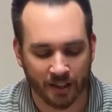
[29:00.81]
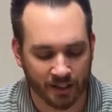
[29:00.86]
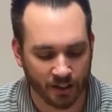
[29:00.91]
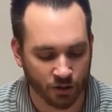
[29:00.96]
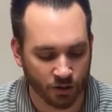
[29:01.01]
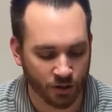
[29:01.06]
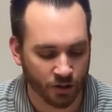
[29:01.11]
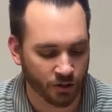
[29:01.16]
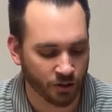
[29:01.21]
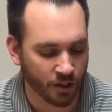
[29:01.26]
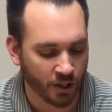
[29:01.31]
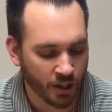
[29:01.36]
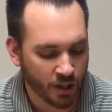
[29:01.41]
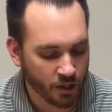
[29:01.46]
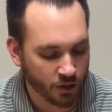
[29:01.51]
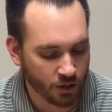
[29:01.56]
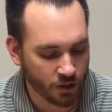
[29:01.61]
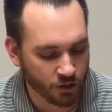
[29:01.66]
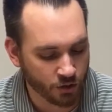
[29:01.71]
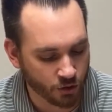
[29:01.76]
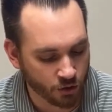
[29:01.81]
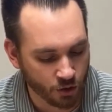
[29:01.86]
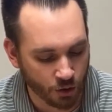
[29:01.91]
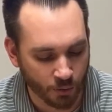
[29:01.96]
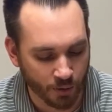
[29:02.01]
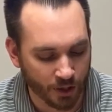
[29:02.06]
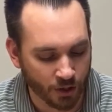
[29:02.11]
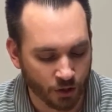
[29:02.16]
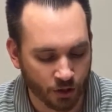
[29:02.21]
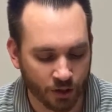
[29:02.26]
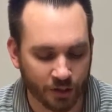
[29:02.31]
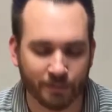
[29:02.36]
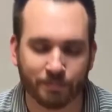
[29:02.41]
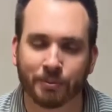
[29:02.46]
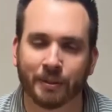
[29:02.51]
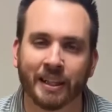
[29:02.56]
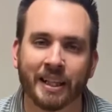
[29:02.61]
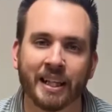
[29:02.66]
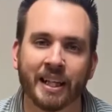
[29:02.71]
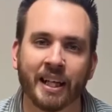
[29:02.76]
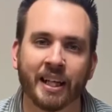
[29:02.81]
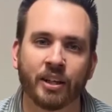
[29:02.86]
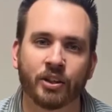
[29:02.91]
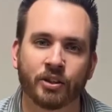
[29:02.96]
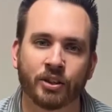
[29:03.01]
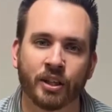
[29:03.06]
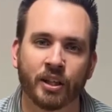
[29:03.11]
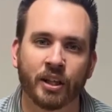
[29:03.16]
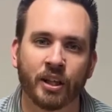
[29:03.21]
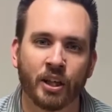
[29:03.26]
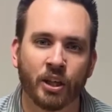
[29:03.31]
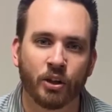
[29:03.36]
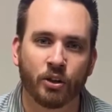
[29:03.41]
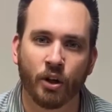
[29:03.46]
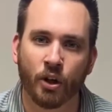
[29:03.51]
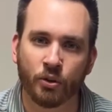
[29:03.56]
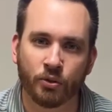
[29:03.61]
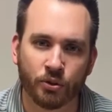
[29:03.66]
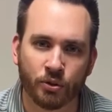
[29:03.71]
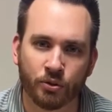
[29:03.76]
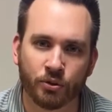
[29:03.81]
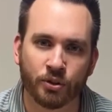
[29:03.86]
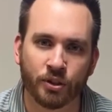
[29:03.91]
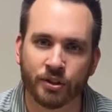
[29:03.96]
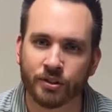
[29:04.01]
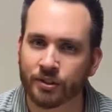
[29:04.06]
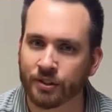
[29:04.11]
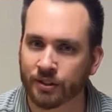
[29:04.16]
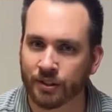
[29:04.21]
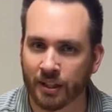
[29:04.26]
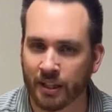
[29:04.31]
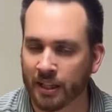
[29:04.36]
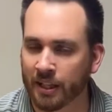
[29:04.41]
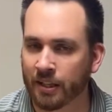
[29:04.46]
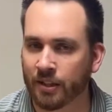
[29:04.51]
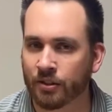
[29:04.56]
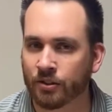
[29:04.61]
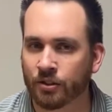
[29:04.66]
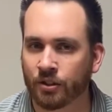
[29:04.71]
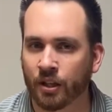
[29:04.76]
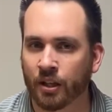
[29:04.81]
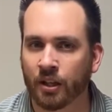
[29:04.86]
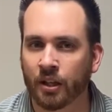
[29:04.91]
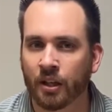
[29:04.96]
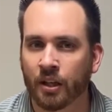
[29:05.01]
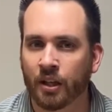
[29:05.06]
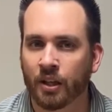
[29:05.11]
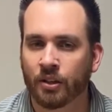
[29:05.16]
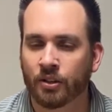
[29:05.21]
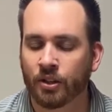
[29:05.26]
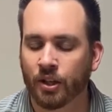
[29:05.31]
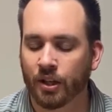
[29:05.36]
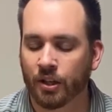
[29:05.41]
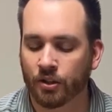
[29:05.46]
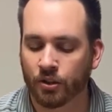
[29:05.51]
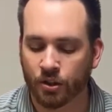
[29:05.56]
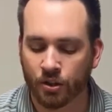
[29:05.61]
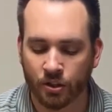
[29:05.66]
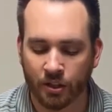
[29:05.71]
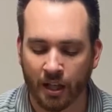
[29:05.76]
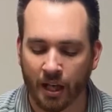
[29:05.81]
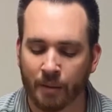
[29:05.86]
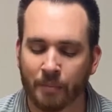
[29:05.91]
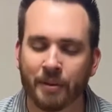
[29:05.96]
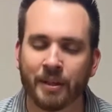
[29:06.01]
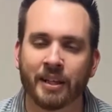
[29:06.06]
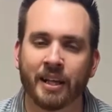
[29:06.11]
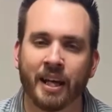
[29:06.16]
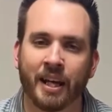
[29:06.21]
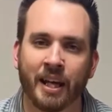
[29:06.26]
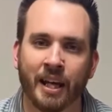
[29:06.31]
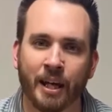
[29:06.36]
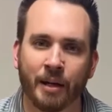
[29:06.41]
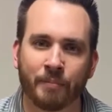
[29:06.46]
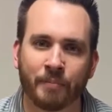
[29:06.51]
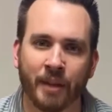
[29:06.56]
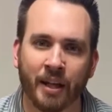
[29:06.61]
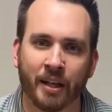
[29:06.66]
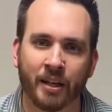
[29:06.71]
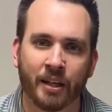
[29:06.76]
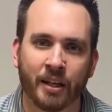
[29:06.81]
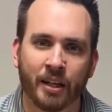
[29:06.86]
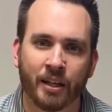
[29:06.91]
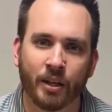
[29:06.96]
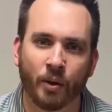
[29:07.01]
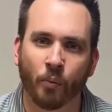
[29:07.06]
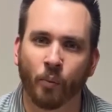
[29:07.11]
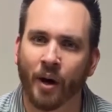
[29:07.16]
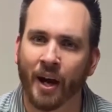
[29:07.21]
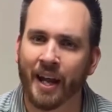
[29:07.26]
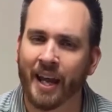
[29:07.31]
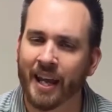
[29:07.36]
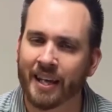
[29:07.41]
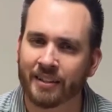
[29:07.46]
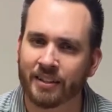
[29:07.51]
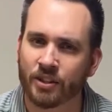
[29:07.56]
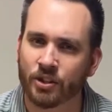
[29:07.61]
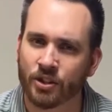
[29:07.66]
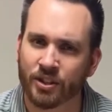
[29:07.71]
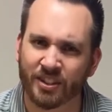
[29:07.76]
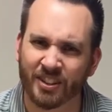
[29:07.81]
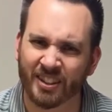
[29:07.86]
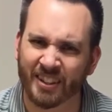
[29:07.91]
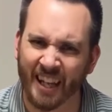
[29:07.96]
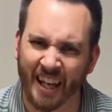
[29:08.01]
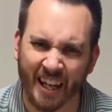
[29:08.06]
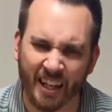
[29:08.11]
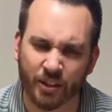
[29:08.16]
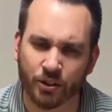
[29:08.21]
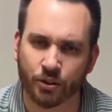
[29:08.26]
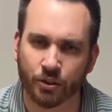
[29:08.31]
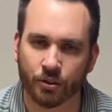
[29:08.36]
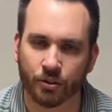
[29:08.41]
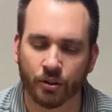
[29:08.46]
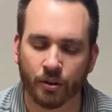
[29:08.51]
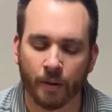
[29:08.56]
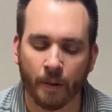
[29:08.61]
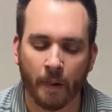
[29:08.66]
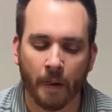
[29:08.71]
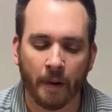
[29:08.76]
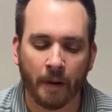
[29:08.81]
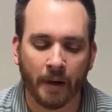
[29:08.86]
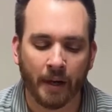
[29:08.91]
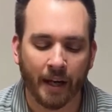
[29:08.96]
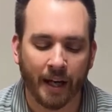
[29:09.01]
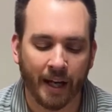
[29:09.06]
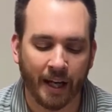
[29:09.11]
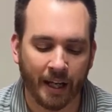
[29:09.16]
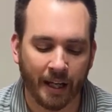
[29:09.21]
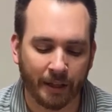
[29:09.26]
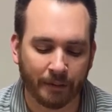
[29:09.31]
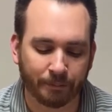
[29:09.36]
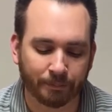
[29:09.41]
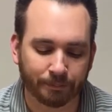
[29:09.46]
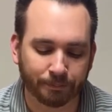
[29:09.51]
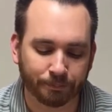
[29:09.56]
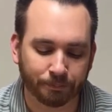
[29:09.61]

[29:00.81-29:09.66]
that she's doing, she's pleading, she knows who Jesus is, she's coming to Him, that why hasn't Jesus answered? And